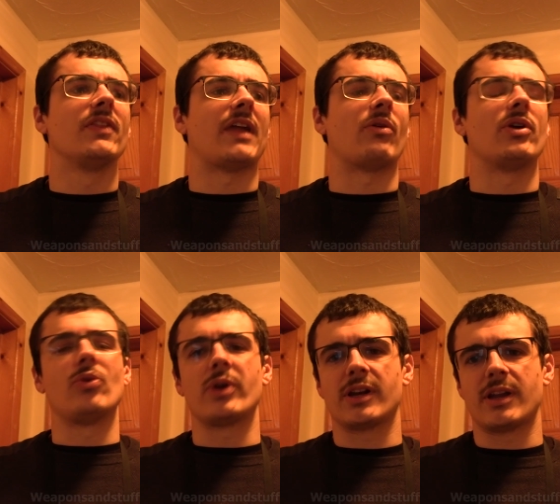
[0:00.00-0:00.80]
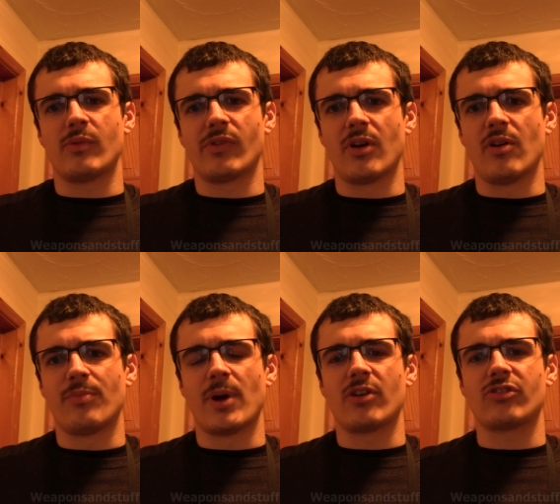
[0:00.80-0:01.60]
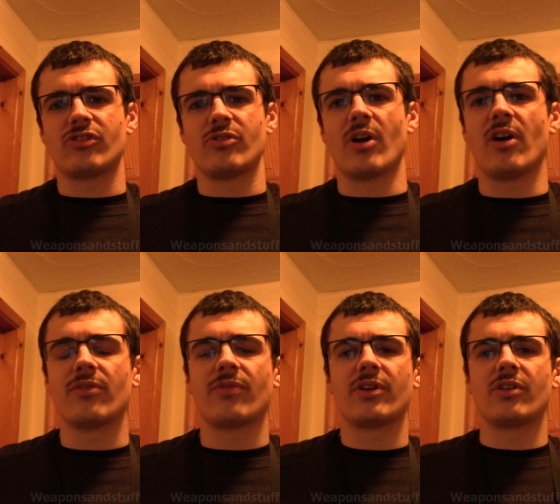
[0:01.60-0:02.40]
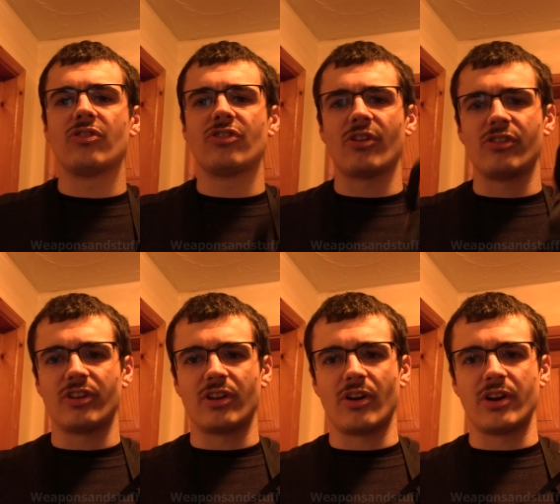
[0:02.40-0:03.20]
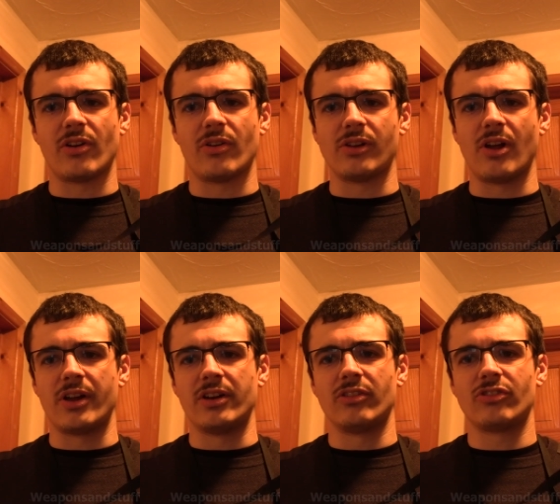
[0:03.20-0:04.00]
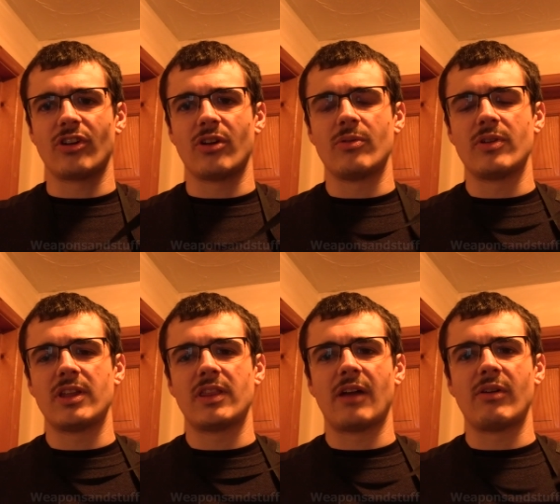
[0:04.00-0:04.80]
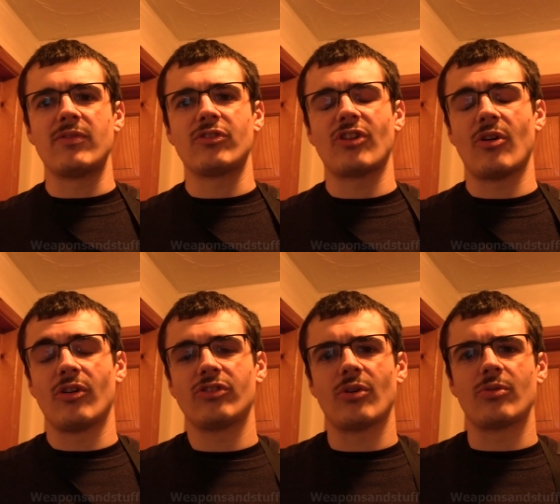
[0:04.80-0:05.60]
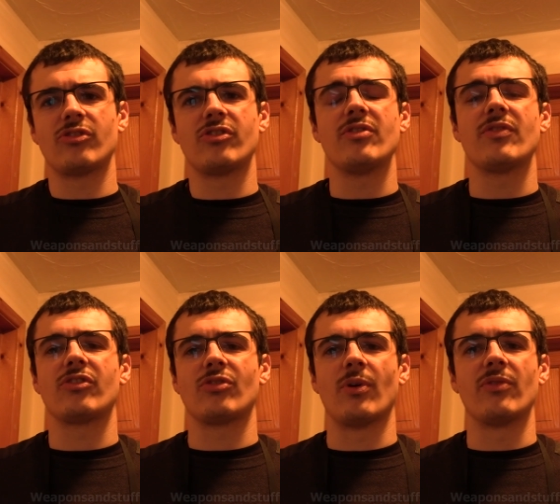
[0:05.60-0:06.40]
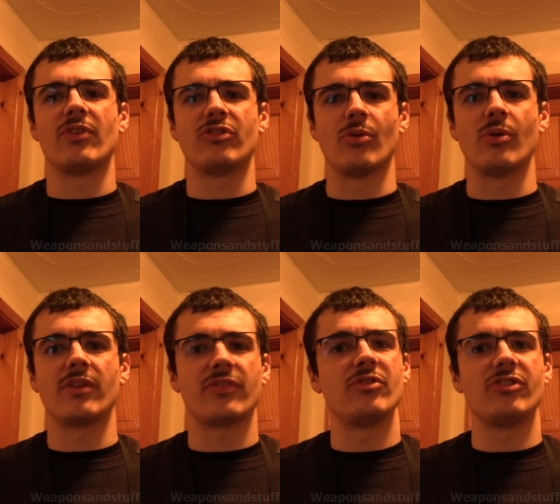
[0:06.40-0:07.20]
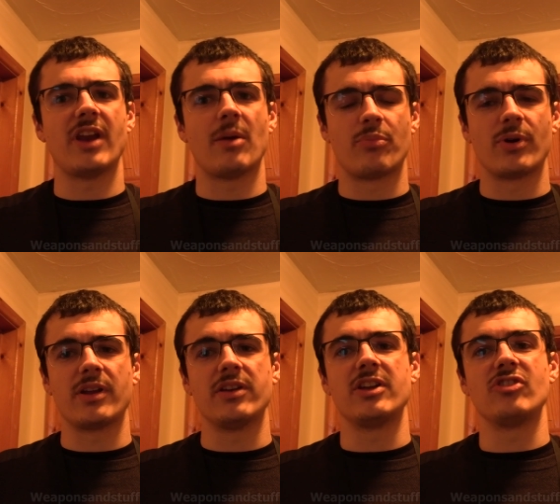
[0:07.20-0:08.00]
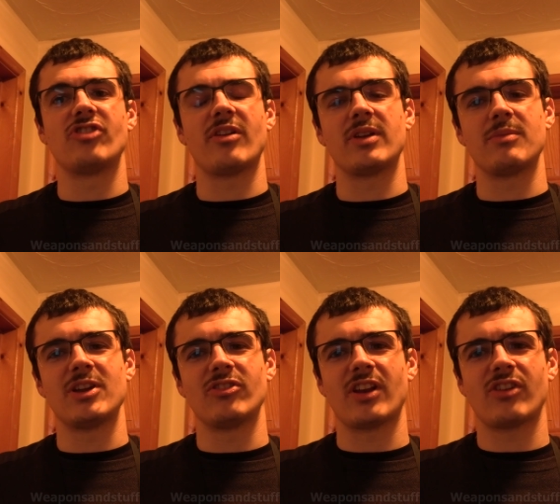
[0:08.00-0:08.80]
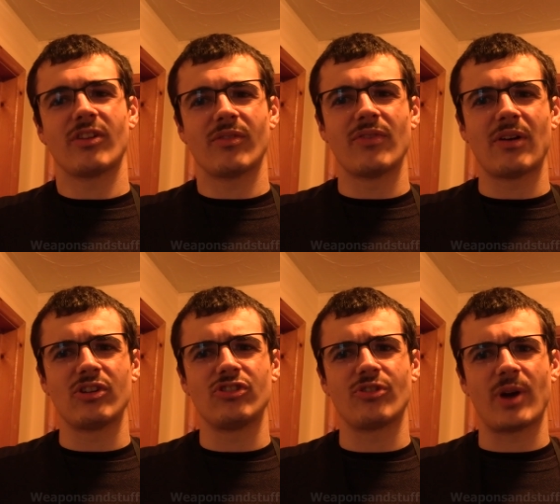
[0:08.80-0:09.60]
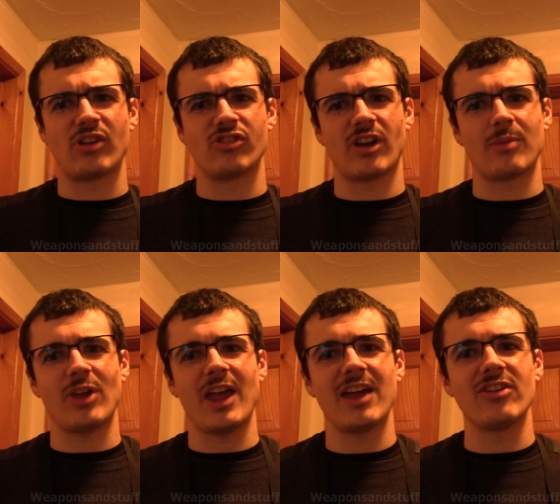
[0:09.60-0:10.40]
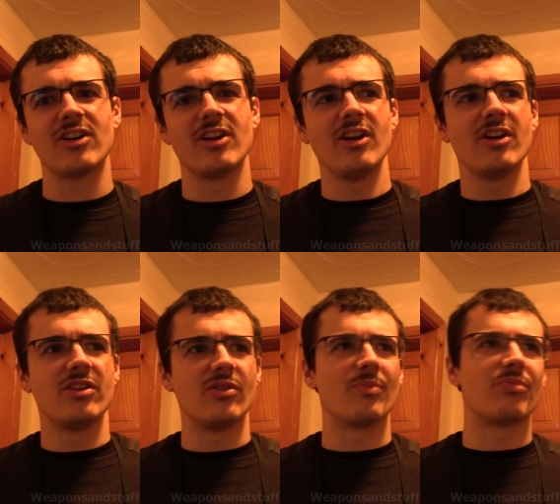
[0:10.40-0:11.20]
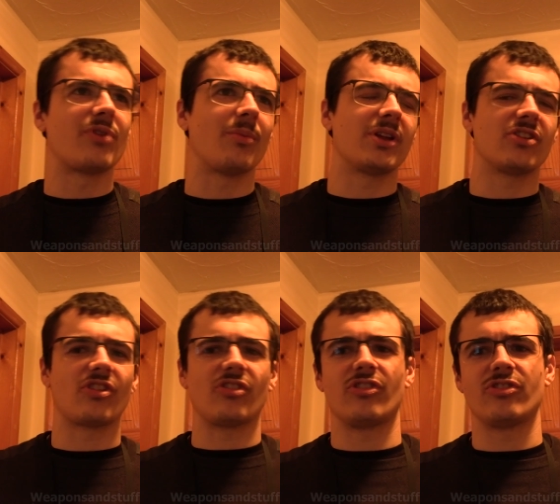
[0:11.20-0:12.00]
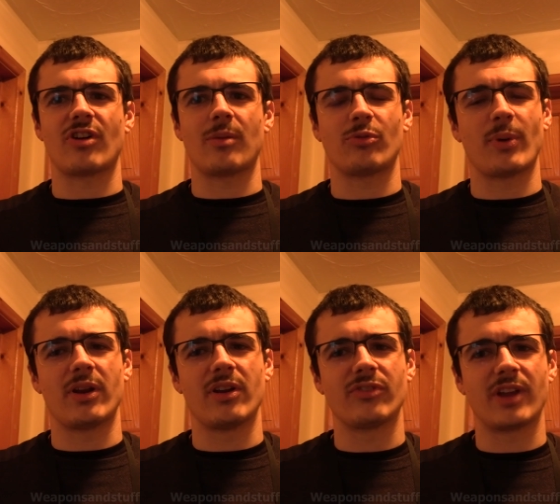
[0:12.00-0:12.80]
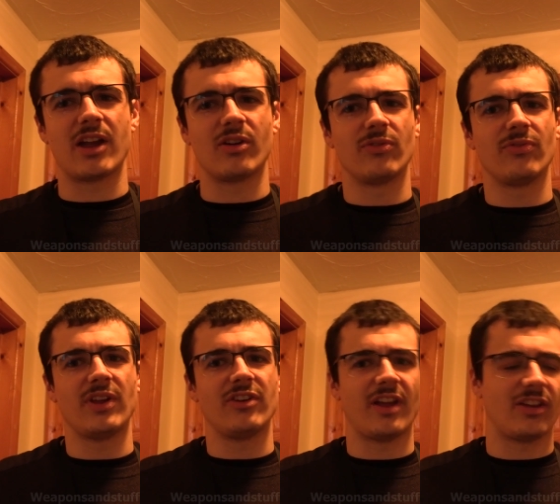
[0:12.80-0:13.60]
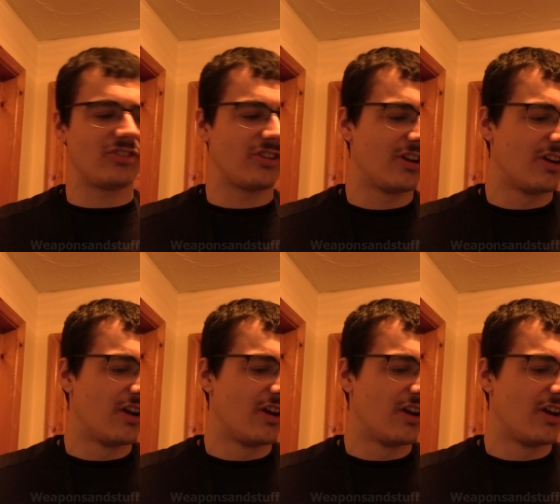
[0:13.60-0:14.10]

Now annoyingly with a lot of masks you can't find a good sizing guide online so they're either sold as universal one fits all. If you see that brilliant, it generally means unless you have a very strange shaped head, you can probably adjust the straps well enough to get a good fit test